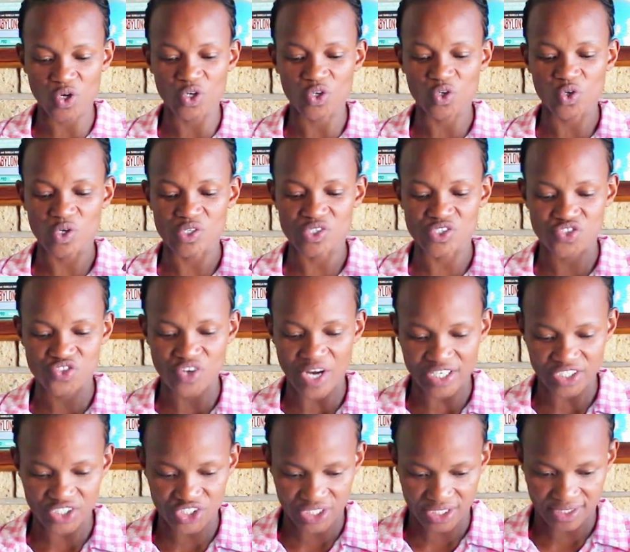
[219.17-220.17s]
on
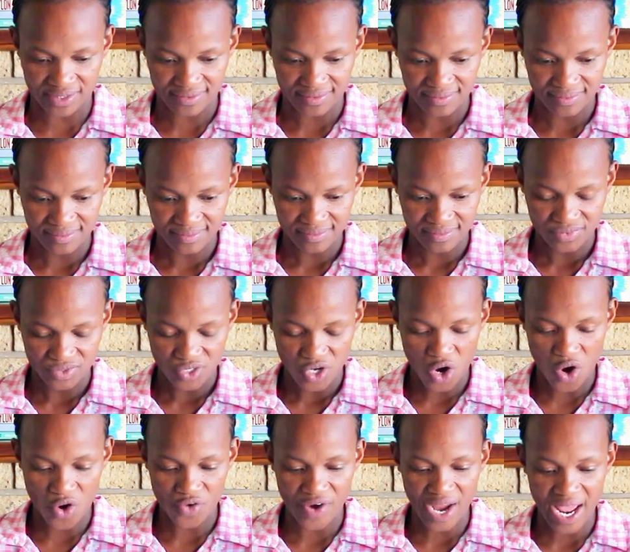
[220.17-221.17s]
construction.
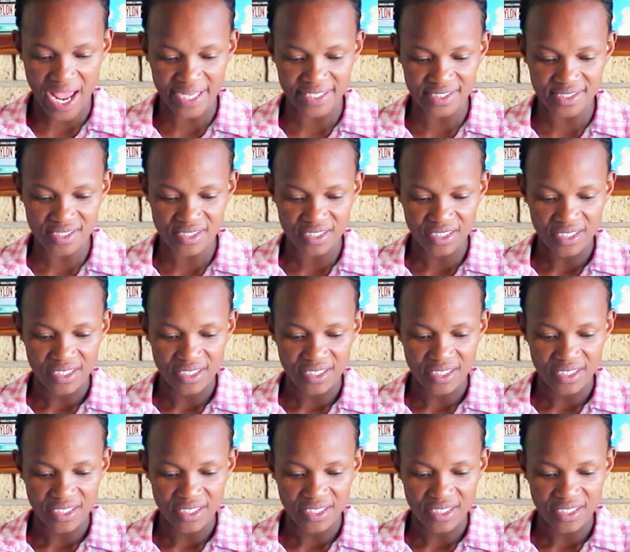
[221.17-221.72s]
All right.